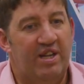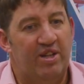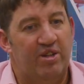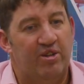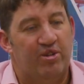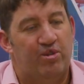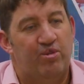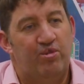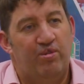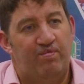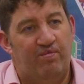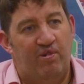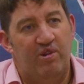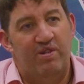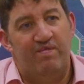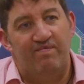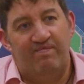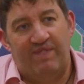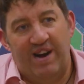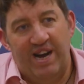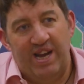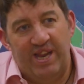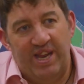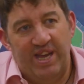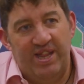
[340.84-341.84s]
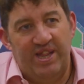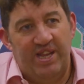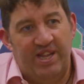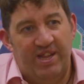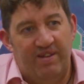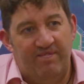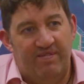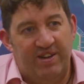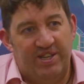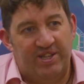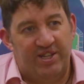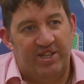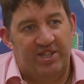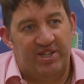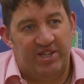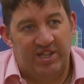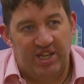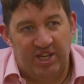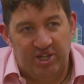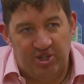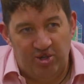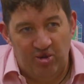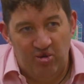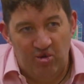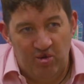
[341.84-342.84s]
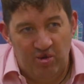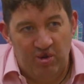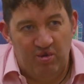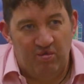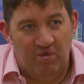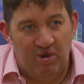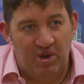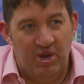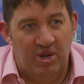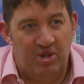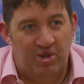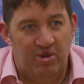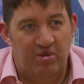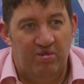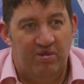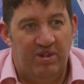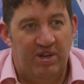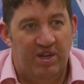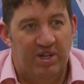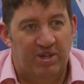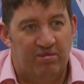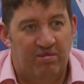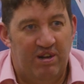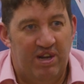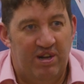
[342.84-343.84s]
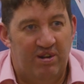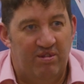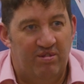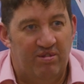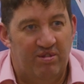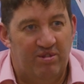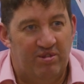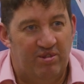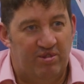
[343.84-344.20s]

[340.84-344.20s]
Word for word: There's no point in buying into the business unless you know what you want to do with it as well.